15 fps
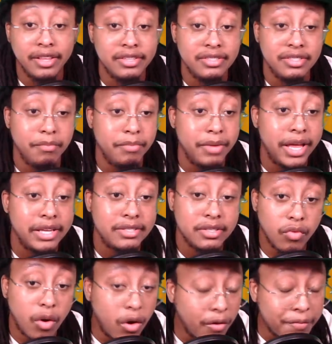this is the
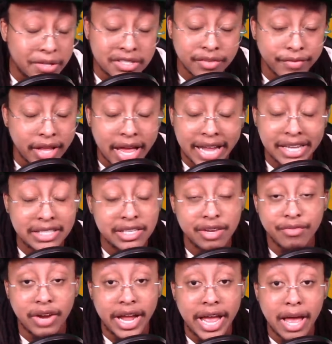best offensive line he's
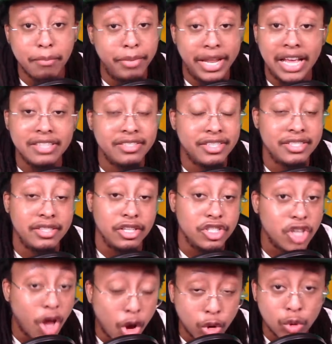ever had, but that's just a
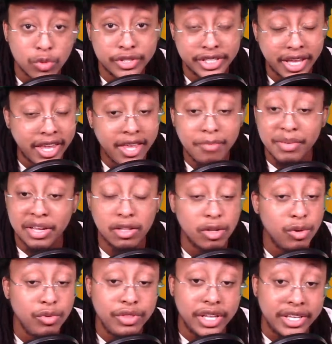total team,
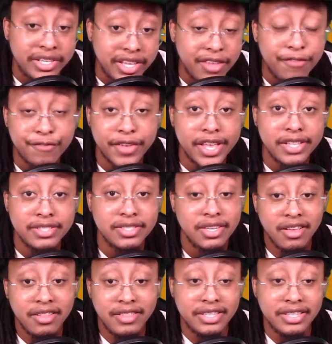including the defense,